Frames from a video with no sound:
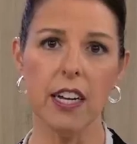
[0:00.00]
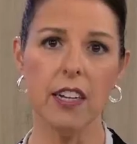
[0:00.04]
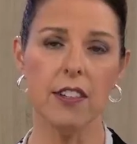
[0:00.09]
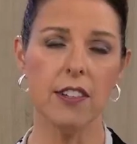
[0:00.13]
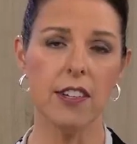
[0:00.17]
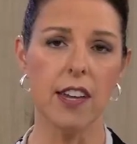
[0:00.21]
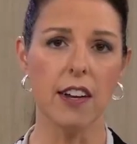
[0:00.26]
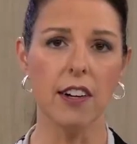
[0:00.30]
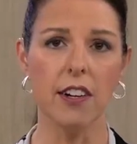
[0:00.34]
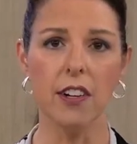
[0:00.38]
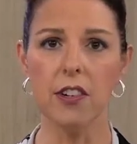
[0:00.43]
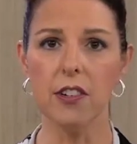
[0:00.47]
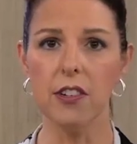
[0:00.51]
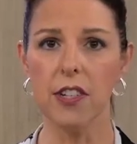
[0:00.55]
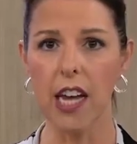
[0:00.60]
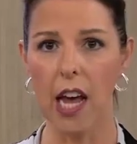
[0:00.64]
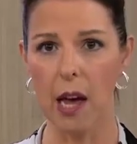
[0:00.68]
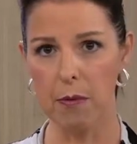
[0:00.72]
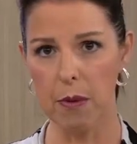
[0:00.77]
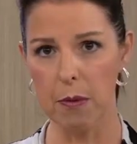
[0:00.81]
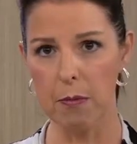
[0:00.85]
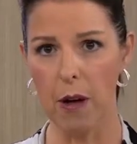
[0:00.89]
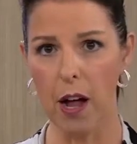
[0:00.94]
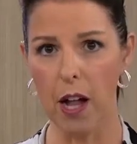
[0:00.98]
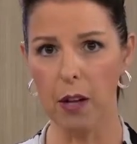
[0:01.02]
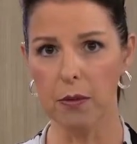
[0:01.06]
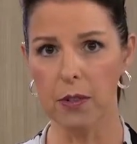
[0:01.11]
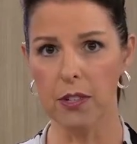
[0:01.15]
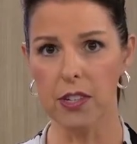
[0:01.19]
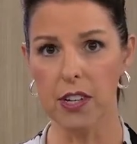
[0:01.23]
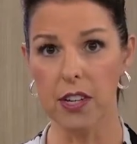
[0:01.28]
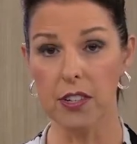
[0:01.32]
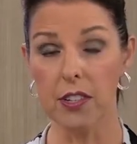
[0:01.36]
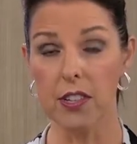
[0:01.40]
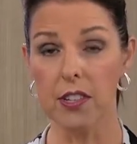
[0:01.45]
Senator Tammy
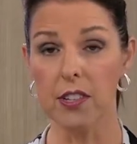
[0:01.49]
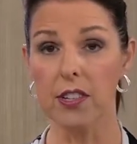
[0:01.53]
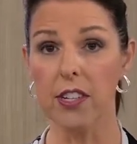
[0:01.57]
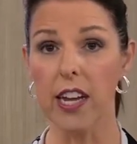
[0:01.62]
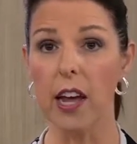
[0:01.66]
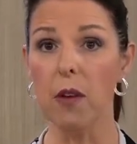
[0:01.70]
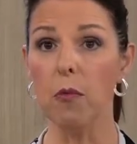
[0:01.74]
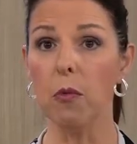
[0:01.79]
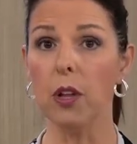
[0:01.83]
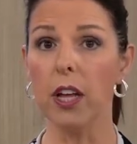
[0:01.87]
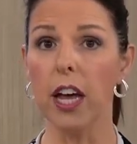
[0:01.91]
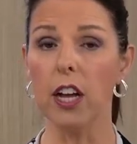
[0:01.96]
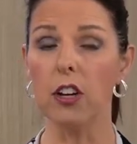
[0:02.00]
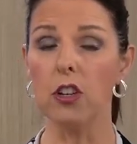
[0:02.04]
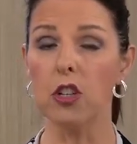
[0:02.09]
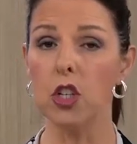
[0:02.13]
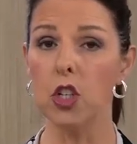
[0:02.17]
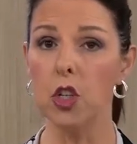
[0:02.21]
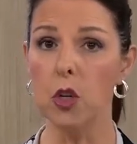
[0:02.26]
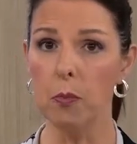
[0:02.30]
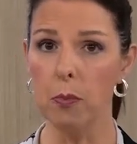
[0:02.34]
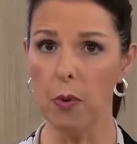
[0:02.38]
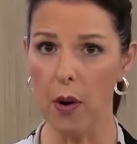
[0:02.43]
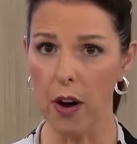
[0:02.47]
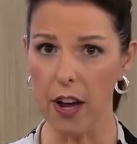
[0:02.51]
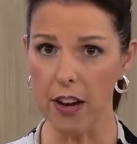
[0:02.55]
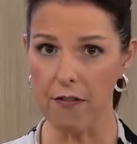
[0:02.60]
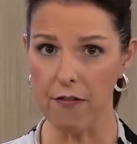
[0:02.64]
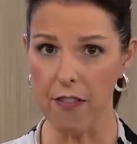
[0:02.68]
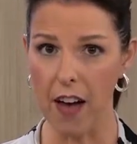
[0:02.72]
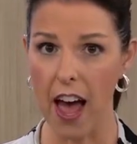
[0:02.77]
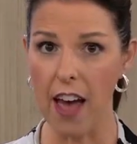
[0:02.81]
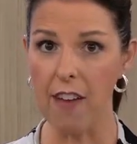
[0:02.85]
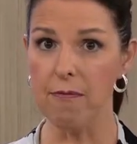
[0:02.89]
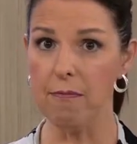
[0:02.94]
Baldwin says the state will get
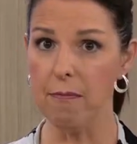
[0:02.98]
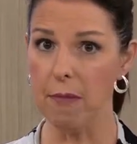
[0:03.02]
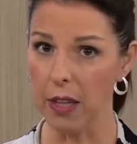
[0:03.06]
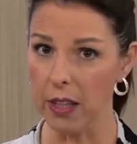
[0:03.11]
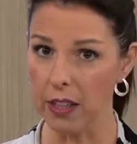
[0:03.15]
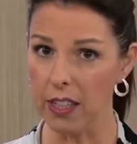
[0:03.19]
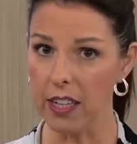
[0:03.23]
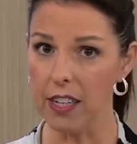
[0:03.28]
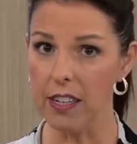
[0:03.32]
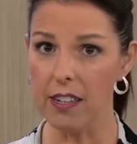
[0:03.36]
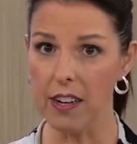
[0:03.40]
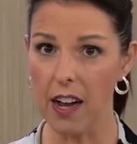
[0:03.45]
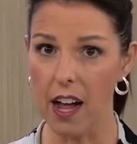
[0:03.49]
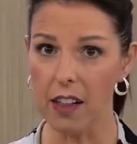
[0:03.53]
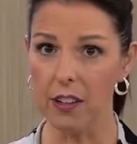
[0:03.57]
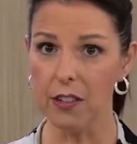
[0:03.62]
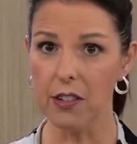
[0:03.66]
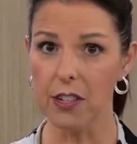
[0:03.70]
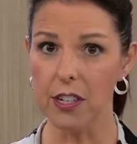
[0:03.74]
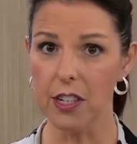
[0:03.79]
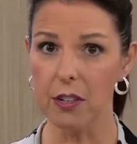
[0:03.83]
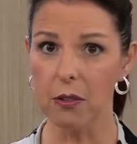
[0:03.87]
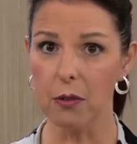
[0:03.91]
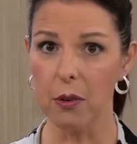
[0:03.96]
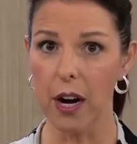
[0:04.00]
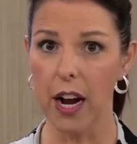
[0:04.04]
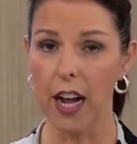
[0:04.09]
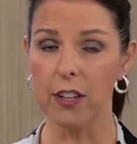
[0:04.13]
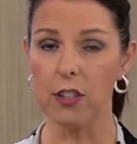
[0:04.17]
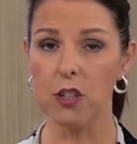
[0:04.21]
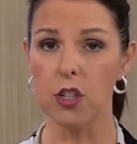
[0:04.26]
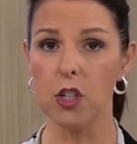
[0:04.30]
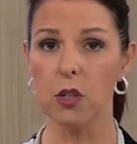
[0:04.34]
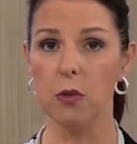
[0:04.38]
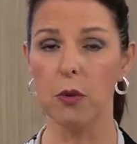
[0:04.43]
$2.5 million in
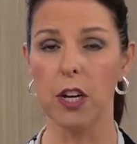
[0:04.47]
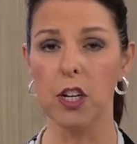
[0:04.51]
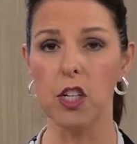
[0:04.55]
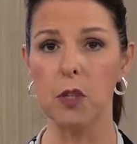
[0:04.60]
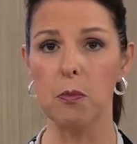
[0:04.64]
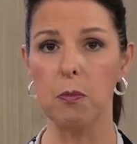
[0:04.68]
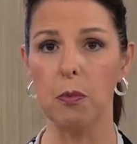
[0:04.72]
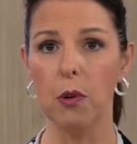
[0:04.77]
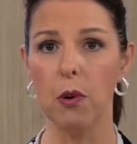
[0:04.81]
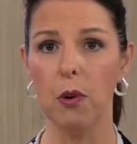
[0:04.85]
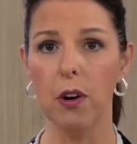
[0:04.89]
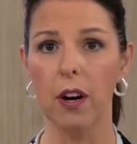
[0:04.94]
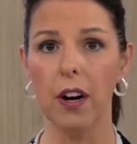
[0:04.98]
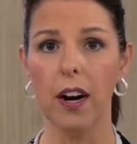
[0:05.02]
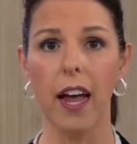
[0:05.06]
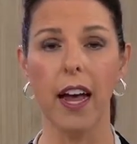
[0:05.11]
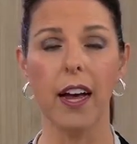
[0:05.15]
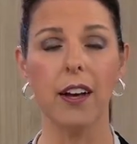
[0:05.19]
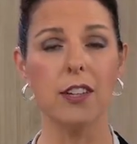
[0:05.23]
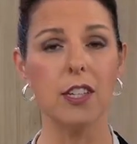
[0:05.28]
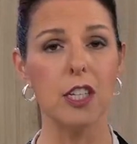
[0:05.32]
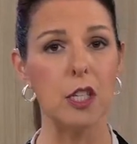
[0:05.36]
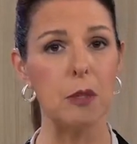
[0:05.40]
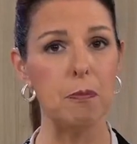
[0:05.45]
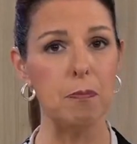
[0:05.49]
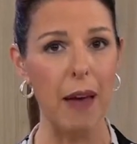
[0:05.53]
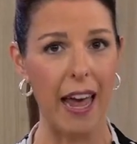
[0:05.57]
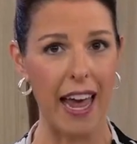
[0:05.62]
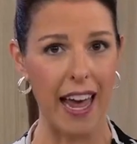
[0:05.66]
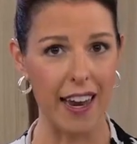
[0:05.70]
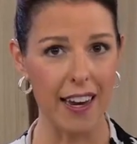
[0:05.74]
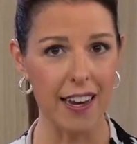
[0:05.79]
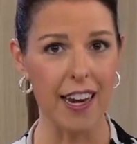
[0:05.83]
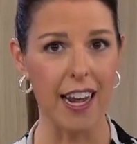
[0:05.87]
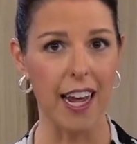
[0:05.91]
grants to explore
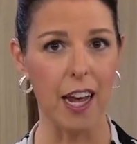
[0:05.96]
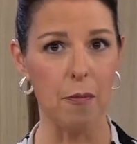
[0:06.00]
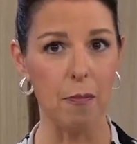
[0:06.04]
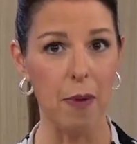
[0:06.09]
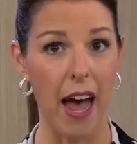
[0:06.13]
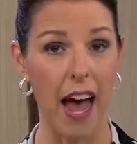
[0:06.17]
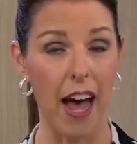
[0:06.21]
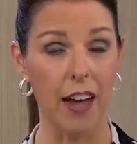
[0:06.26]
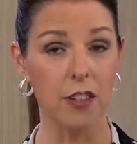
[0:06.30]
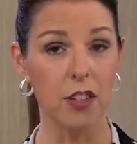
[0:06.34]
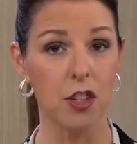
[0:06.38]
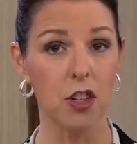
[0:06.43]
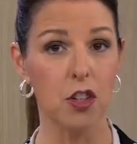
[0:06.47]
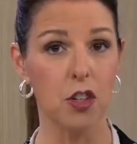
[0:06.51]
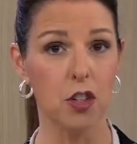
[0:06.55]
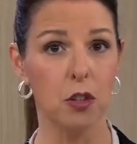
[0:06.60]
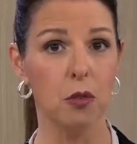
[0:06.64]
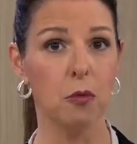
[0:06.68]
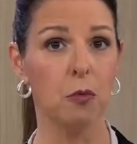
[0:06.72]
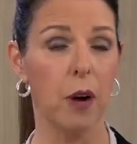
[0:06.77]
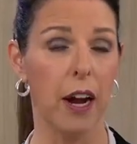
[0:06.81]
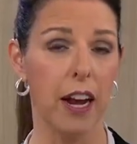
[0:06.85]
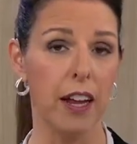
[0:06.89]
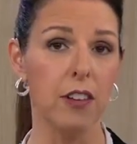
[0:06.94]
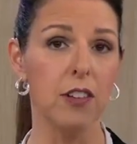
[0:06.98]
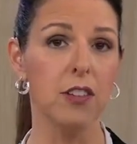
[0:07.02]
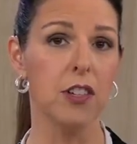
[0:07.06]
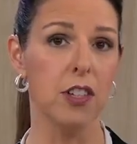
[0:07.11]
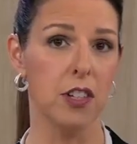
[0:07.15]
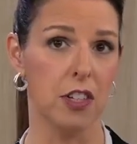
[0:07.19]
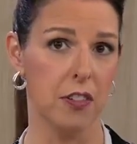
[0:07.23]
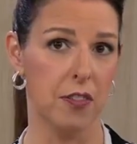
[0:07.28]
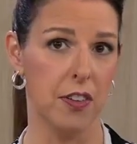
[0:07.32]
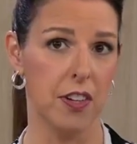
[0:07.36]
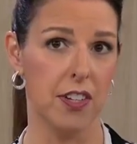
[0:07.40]
expanding passenger rail
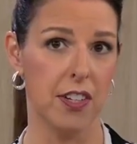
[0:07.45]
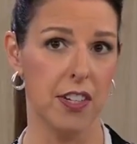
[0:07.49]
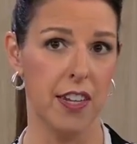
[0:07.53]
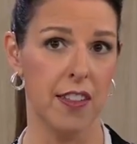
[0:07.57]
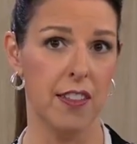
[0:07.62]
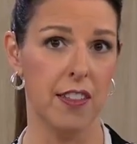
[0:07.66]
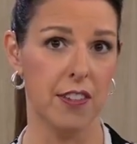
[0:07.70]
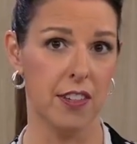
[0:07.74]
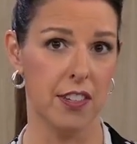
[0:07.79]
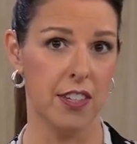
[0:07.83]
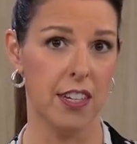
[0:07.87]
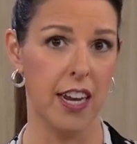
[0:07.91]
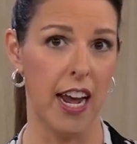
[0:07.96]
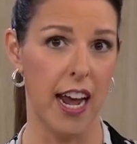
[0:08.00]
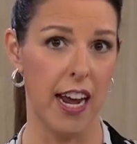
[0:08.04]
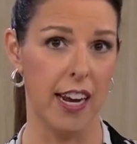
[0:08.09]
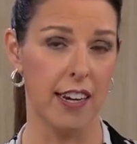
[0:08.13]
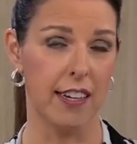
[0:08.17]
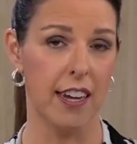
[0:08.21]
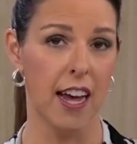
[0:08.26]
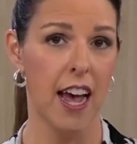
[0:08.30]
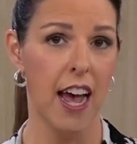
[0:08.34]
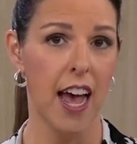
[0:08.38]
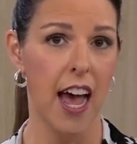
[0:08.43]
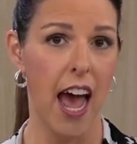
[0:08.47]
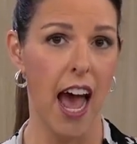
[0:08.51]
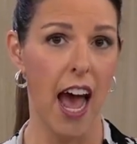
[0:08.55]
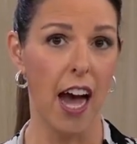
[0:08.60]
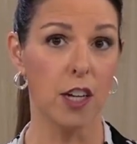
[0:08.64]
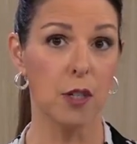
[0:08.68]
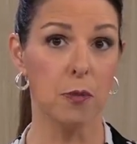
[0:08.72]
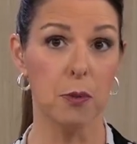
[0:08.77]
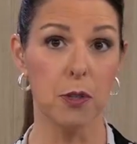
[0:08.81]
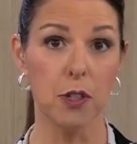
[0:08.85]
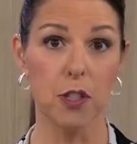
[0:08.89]
service in the state.
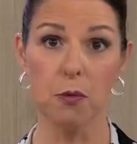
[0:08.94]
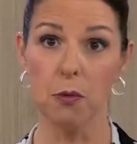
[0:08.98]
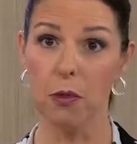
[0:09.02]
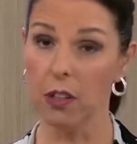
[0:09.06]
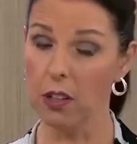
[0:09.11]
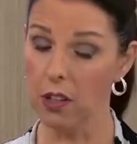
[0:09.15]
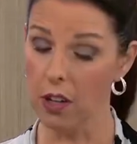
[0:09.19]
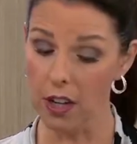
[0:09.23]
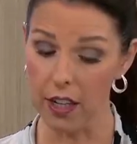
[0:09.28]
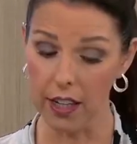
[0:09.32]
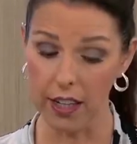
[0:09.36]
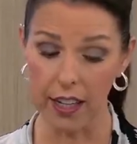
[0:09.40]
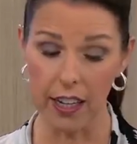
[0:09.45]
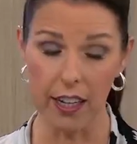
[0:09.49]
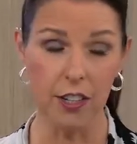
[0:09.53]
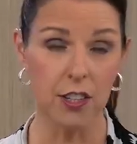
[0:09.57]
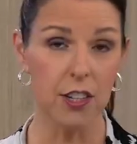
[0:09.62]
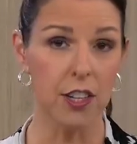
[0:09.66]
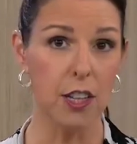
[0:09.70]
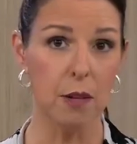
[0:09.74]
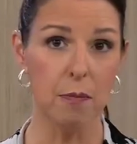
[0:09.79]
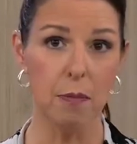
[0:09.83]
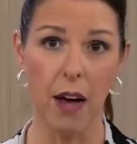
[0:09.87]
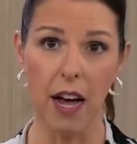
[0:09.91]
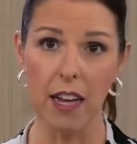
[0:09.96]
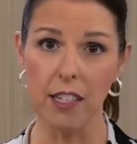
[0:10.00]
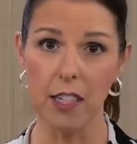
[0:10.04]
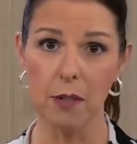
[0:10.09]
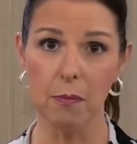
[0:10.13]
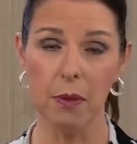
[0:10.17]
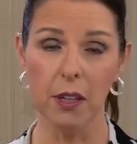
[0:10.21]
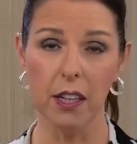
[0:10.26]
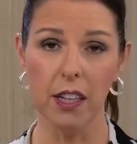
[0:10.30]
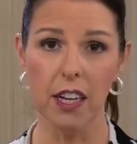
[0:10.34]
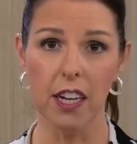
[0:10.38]
Experts will look into the
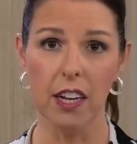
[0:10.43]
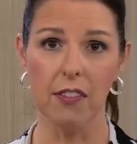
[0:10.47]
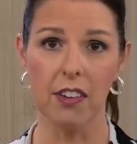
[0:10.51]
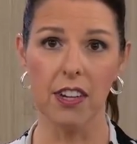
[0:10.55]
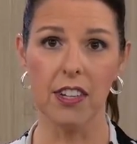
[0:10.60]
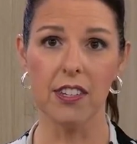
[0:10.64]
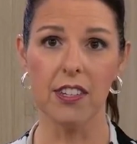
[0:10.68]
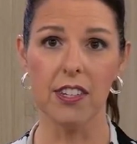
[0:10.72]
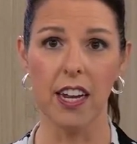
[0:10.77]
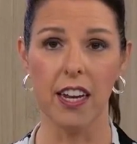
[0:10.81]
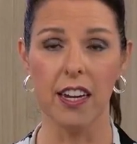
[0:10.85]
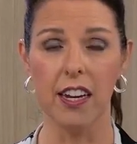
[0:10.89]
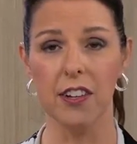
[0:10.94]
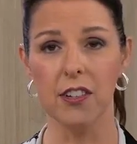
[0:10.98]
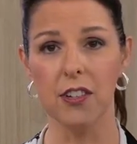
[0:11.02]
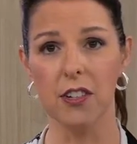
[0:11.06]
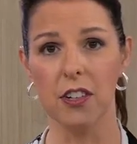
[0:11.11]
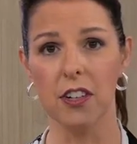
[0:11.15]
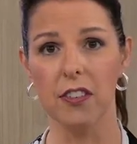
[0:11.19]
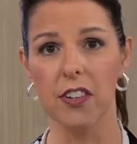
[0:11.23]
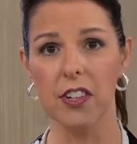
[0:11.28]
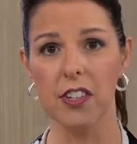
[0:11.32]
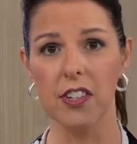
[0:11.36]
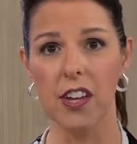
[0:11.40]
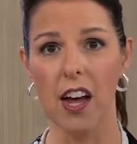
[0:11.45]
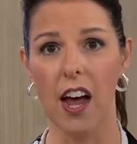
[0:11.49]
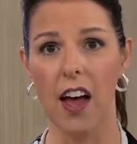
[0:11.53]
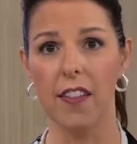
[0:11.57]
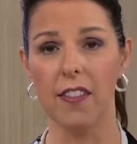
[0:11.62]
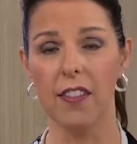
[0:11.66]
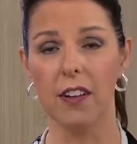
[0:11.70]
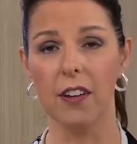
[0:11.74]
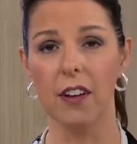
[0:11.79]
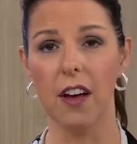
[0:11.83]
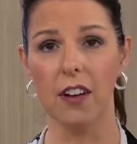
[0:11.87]
possibility of extending service
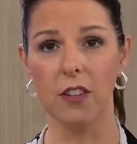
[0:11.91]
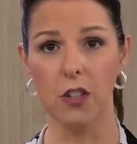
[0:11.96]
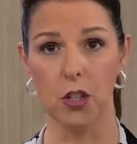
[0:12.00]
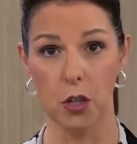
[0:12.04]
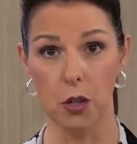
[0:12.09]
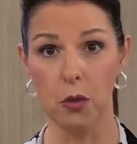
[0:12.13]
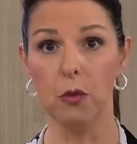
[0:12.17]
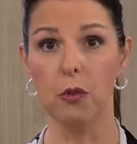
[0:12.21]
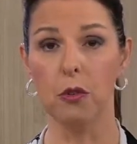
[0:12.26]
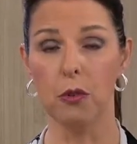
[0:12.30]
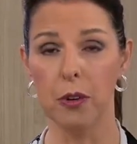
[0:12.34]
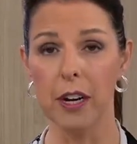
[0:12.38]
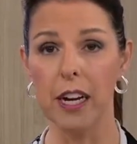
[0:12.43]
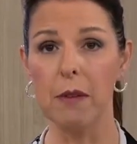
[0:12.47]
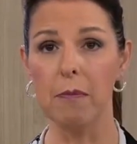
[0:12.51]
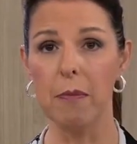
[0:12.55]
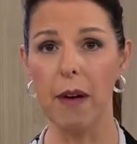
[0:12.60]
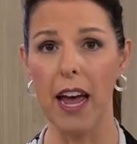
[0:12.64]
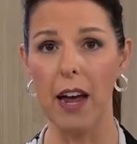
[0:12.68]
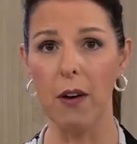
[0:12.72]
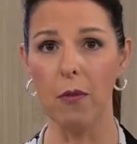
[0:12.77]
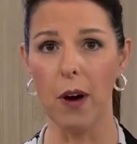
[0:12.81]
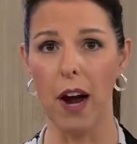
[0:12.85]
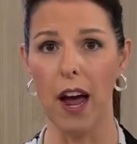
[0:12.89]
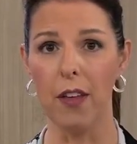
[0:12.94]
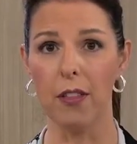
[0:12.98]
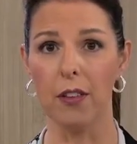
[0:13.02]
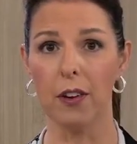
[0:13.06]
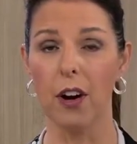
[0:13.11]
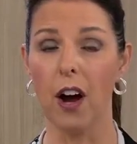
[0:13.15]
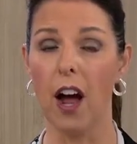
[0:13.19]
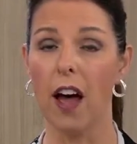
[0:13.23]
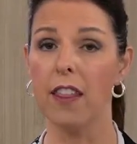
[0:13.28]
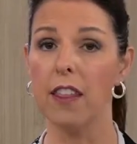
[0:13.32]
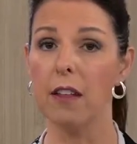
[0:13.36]
on the, to Green Bay
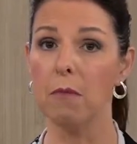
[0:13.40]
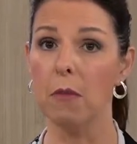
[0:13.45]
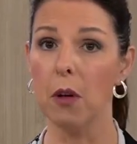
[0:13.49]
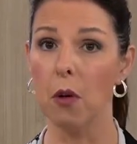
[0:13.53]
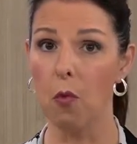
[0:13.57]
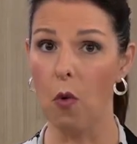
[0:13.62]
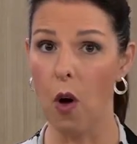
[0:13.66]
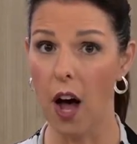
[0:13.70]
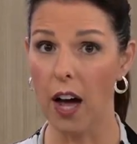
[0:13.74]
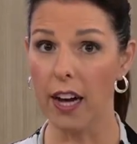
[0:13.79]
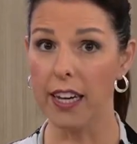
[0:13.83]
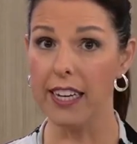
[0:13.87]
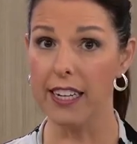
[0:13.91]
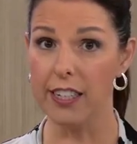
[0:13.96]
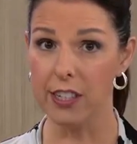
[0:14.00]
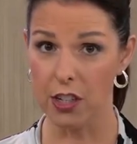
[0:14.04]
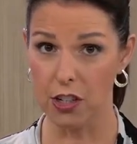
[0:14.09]
rather on the Milwaukee to